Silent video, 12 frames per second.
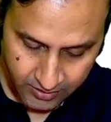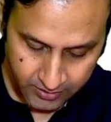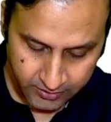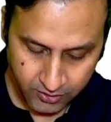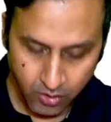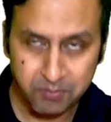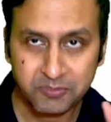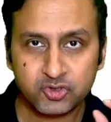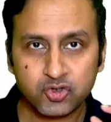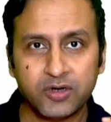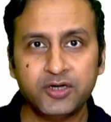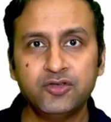Now,
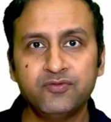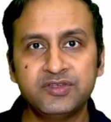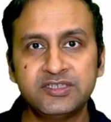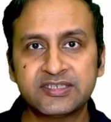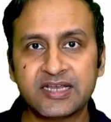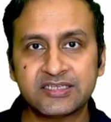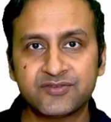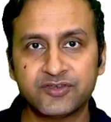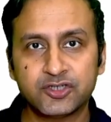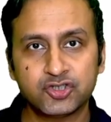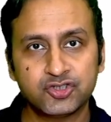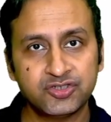majority of these
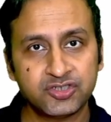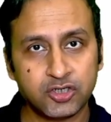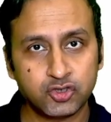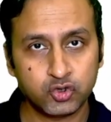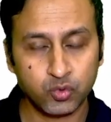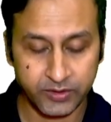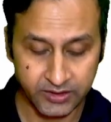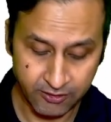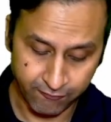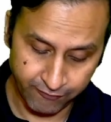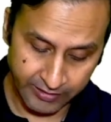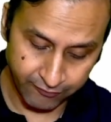calcifications are showing
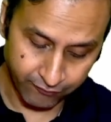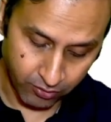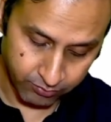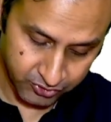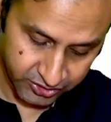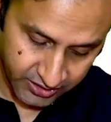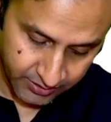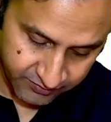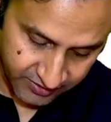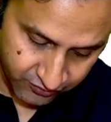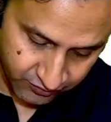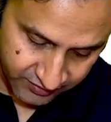well-formed shapes,
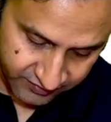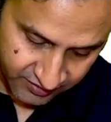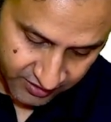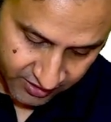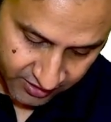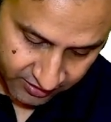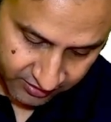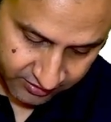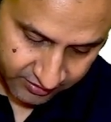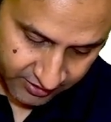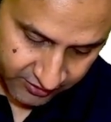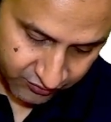as you can see here,
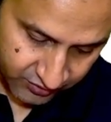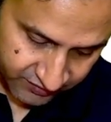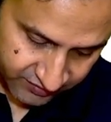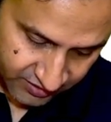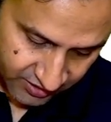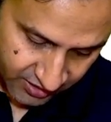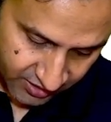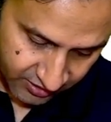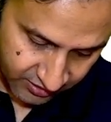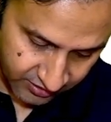as you can see here.